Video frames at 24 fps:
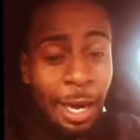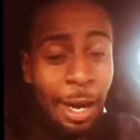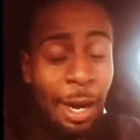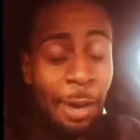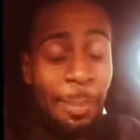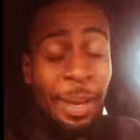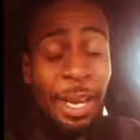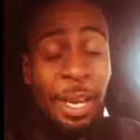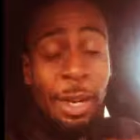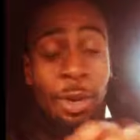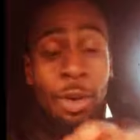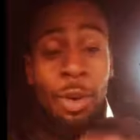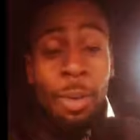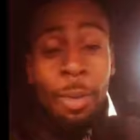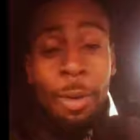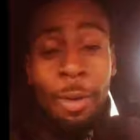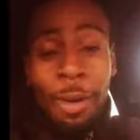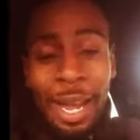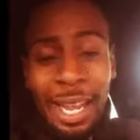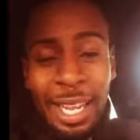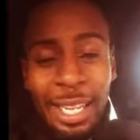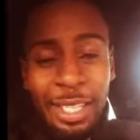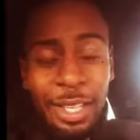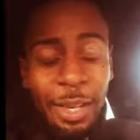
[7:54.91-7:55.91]
in
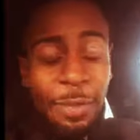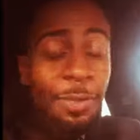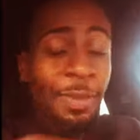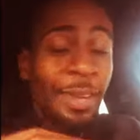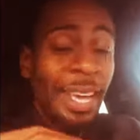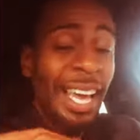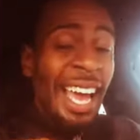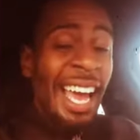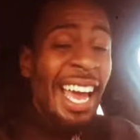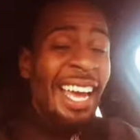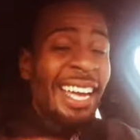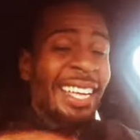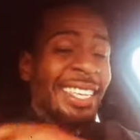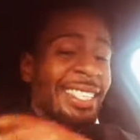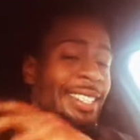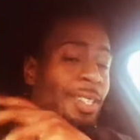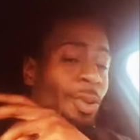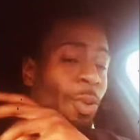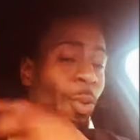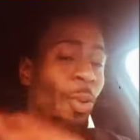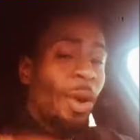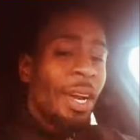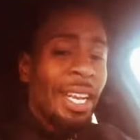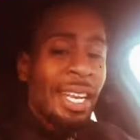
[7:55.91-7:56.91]
numerology, if you add
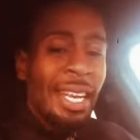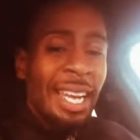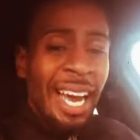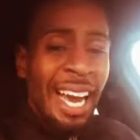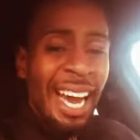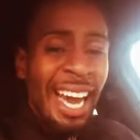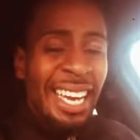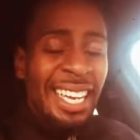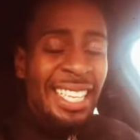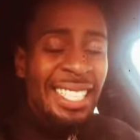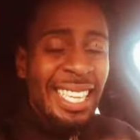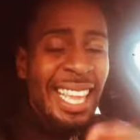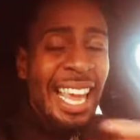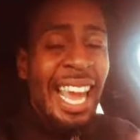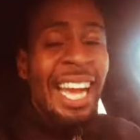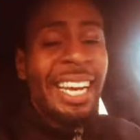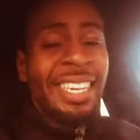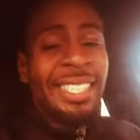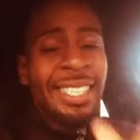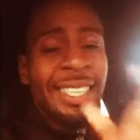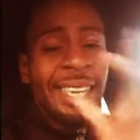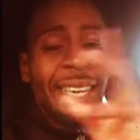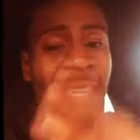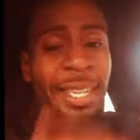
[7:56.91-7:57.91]
29, it's
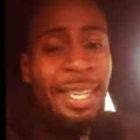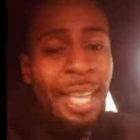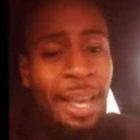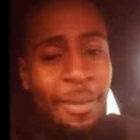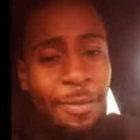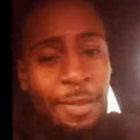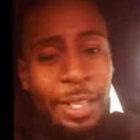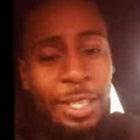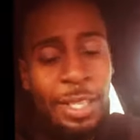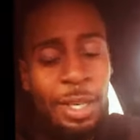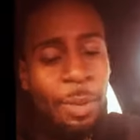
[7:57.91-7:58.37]
actually 11.